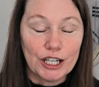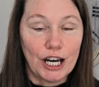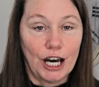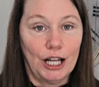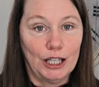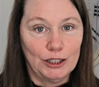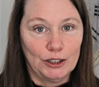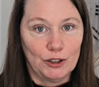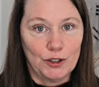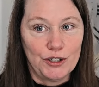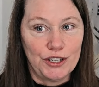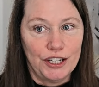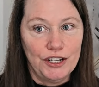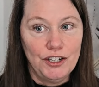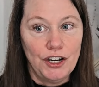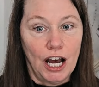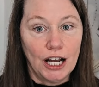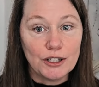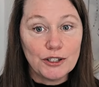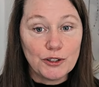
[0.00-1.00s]
colors
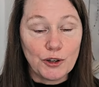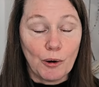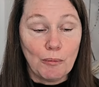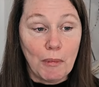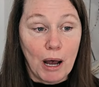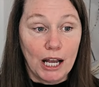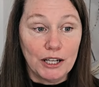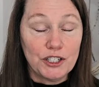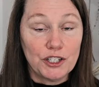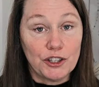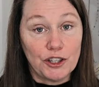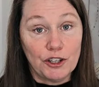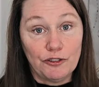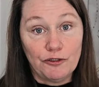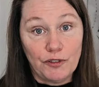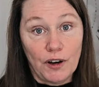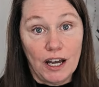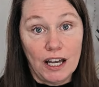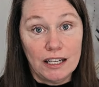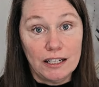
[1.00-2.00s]
and not so much the
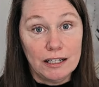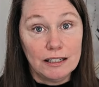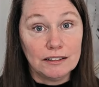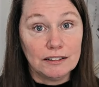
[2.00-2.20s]
fun